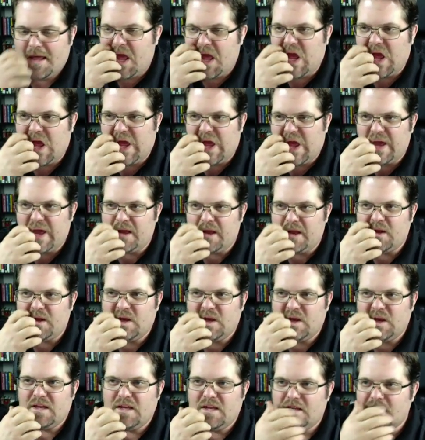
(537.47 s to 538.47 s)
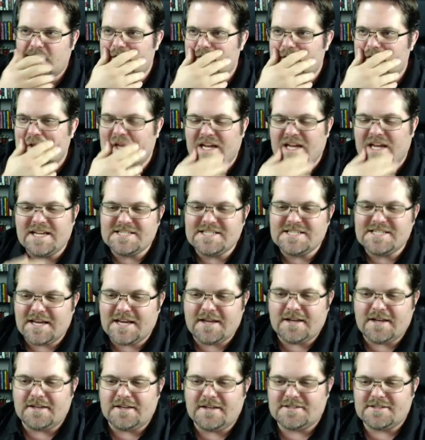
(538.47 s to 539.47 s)
And like I
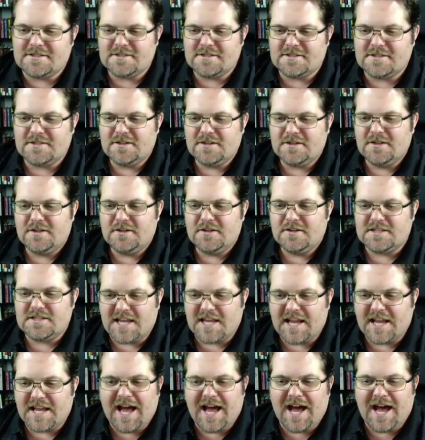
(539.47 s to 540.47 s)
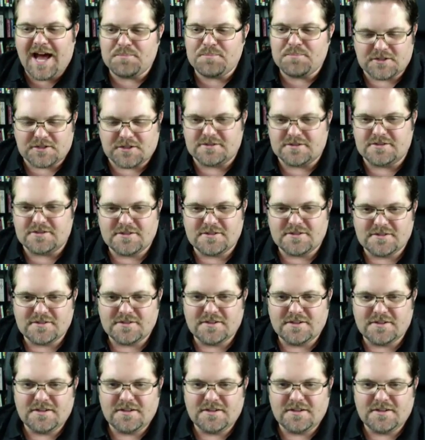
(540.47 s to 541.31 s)
said, it's like options.